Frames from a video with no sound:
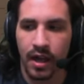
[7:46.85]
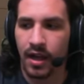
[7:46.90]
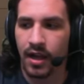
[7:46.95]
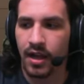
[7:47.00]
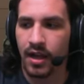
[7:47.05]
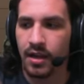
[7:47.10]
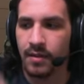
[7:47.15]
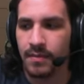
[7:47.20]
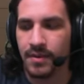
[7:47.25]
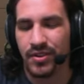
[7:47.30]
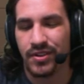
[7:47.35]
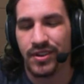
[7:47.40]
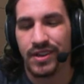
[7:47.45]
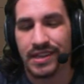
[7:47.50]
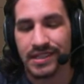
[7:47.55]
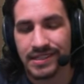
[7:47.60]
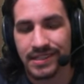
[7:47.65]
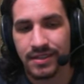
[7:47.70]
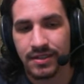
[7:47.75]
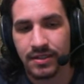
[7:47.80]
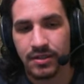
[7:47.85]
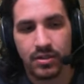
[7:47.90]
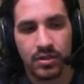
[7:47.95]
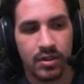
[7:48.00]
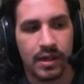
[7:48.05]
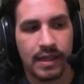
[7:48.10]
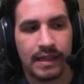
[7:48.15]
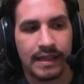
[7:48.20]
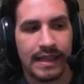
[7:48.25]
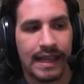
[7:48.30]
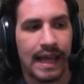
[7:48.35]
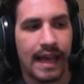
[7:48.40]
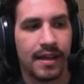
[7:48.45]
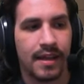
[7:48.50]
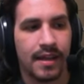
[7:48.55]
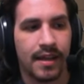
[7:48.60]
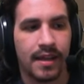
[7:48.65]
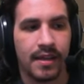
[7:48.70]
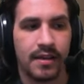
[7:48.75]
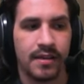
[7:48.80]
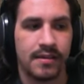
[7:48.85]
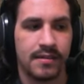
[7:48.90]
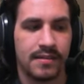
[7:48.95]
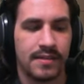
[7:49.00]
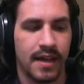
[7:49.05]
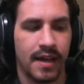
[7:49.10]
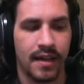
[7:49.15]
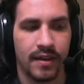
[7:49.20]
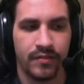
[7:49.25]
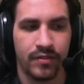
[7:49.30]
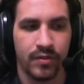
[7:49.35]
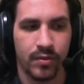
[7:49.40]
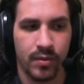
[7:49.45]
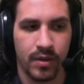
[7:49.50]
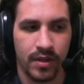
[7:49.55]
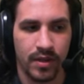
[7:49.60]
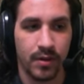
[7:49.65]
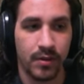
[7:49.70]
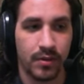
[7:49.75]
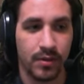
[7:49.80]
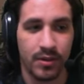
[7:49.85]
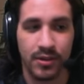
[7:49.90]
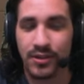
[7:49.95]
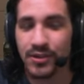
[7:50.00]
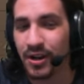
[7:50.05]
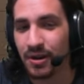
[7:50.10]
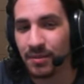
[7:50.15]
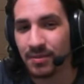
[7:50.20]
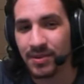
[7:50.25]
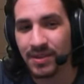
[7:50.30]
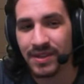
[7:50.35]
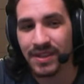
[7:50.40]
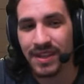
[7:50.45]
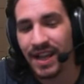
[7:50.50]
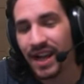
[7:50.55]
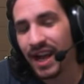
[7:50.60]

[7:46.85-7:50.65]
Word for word: um, and you guys can look at that and decide if you want to go through the trouble.